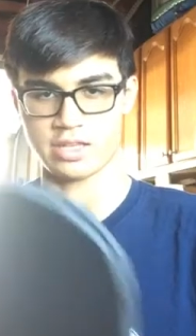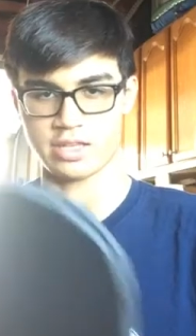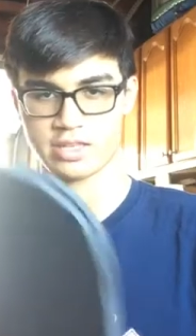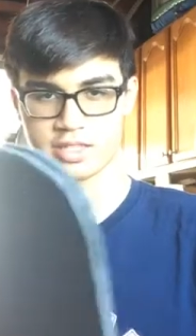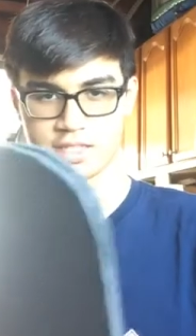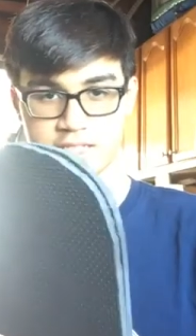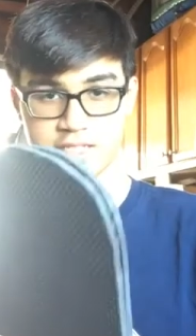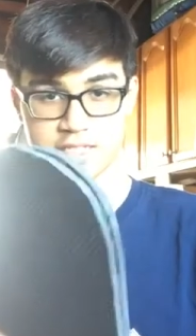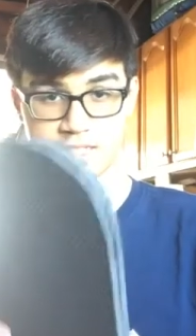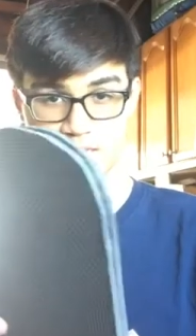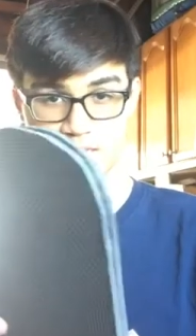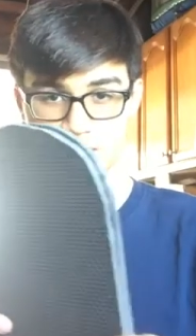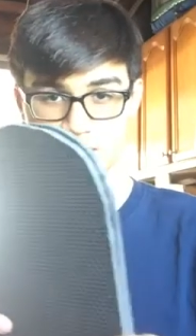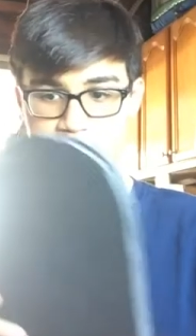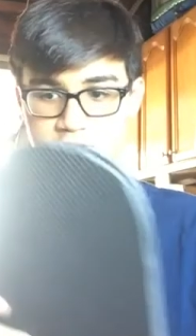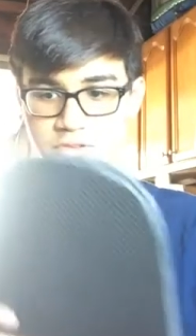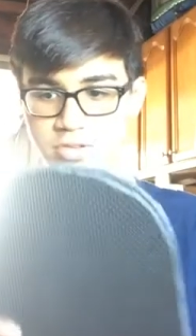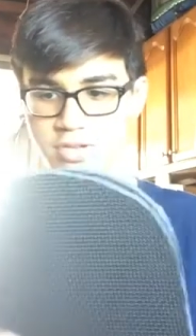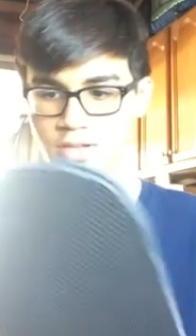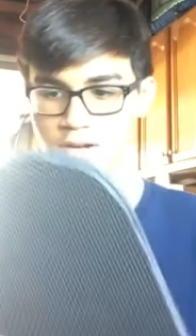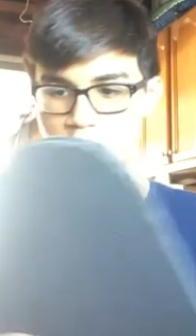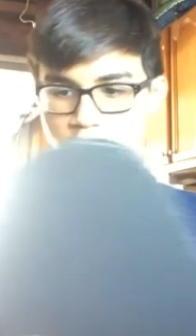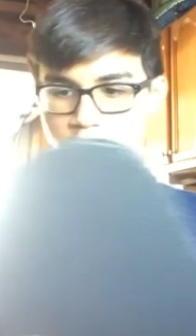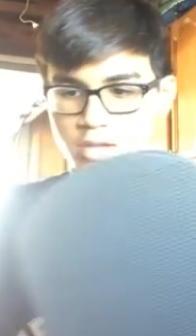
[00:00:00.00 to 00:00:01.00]
this sticks, you
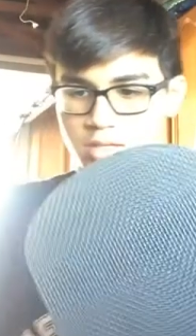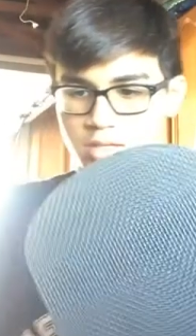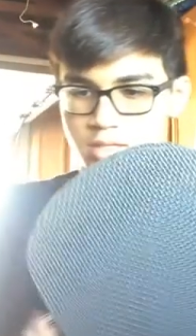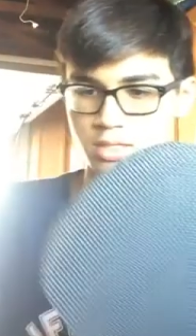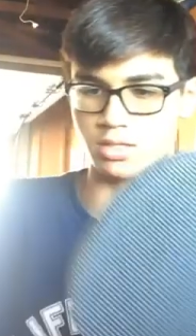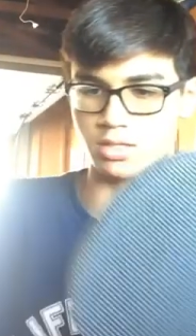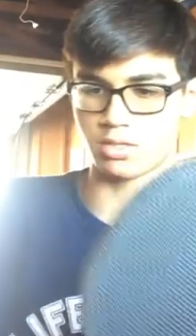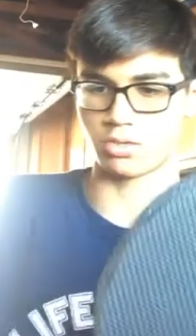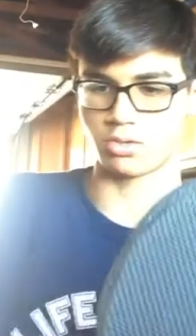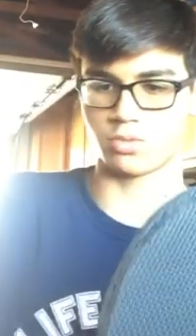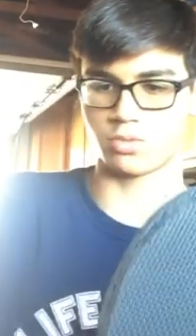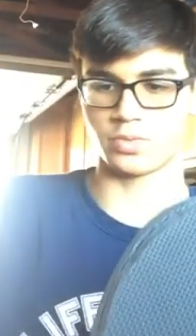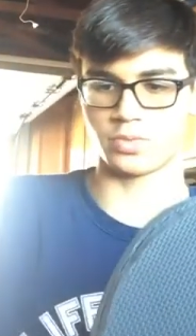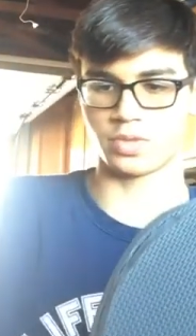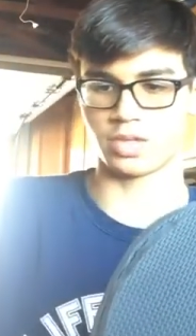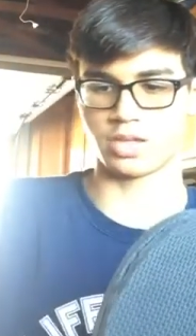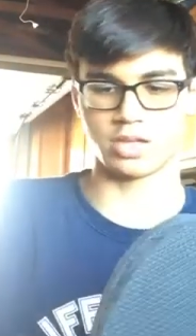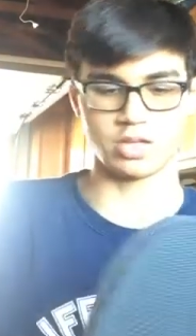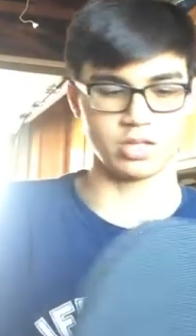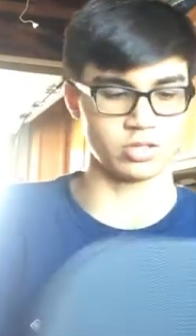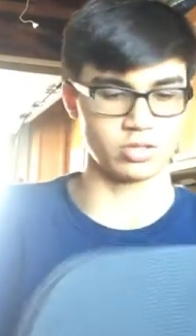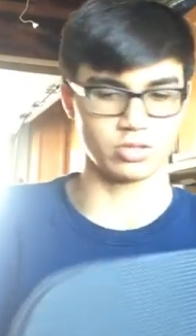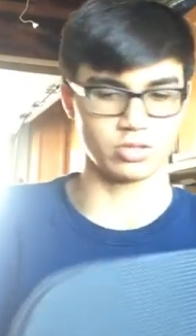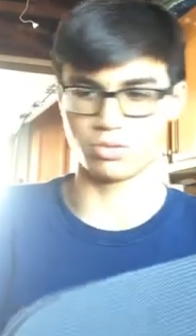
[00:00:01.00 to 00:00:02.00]
can also
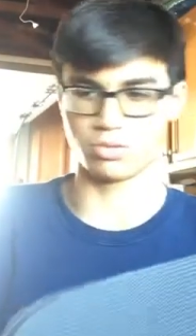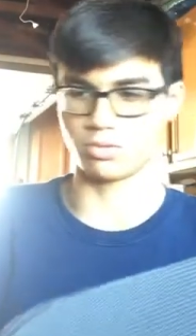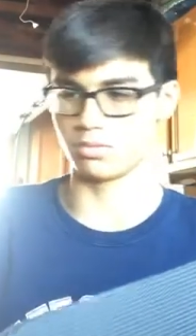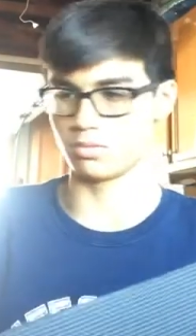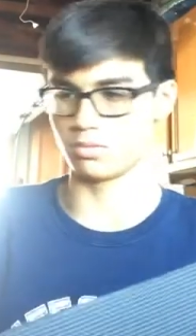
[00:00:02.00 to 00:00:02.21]
do.